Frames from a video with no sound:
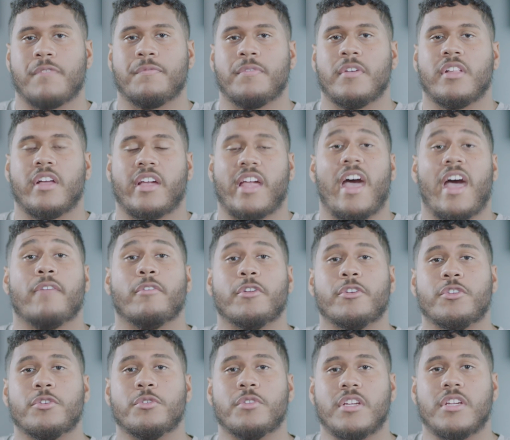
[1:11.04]
feel like I have a
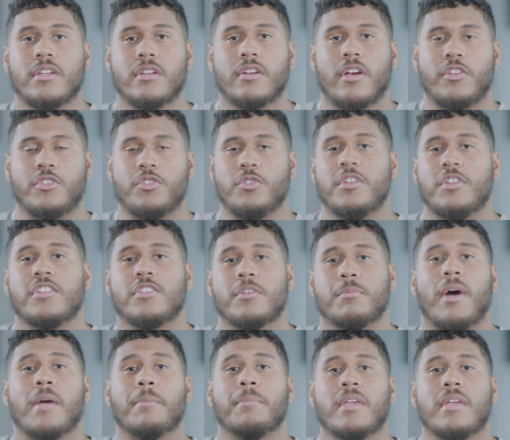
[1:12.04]
duty to
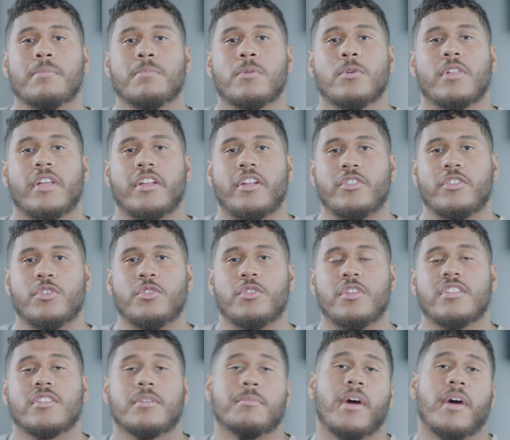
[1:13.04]
my people and a
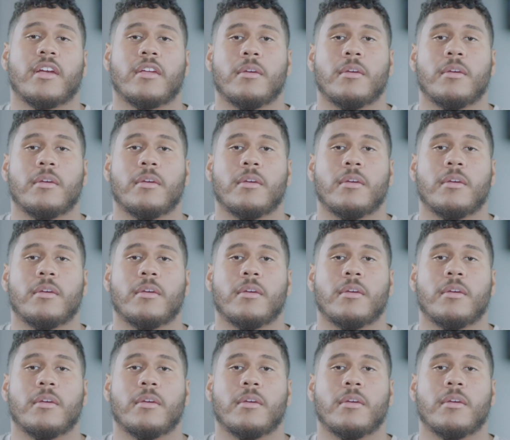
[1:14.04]
duty to my